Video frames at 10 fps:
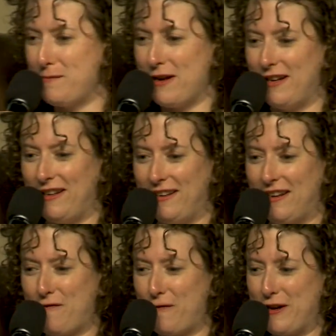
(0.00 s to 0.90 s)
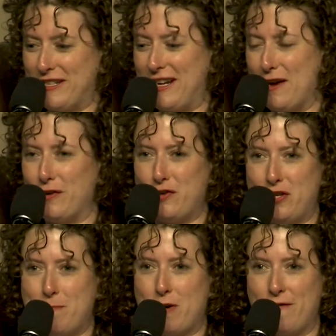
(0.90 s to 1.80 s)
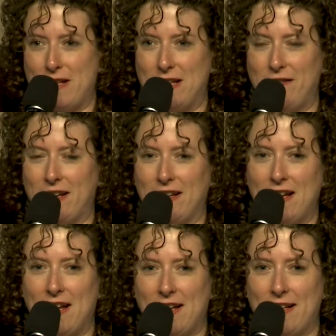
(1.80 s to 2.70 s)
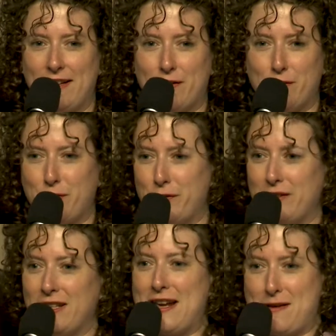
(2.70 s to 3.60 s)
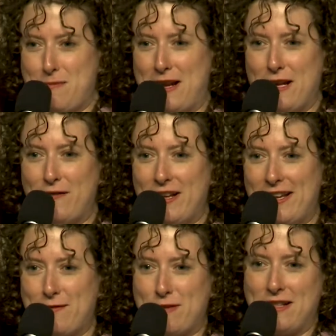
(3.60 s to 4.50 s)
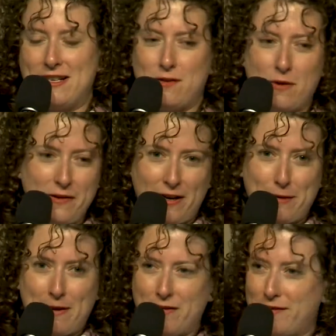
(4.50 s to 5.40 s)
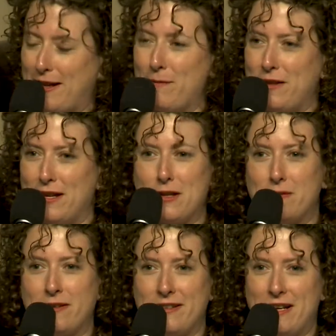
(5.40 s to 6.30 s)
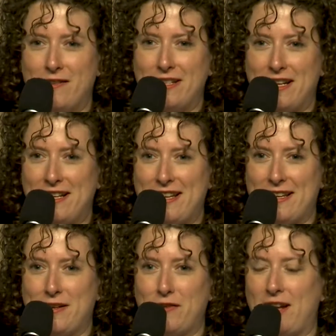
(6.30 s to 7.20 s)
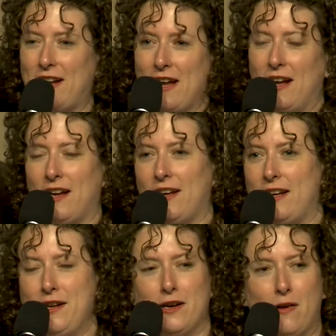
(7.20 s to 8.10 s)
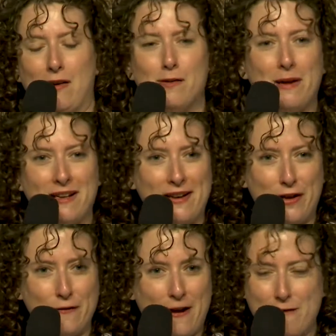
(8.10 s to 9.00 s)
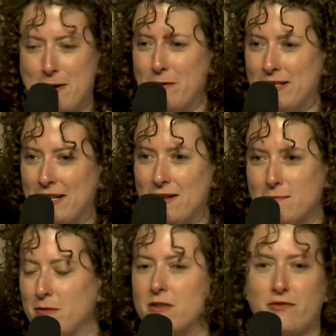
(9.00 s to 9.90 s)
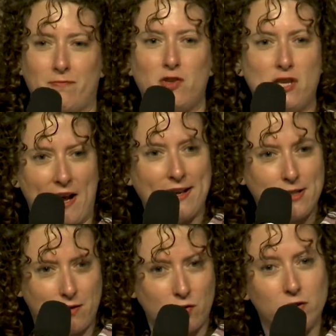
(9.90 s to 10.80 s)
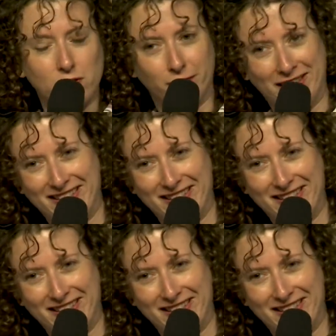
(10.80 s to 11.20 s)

met and first encountered cheap RV living, so like many of us, when Linda wonders about something in the world nowadays, you know, like, you know, how am I going to survive my retirement? Well, she asked Google,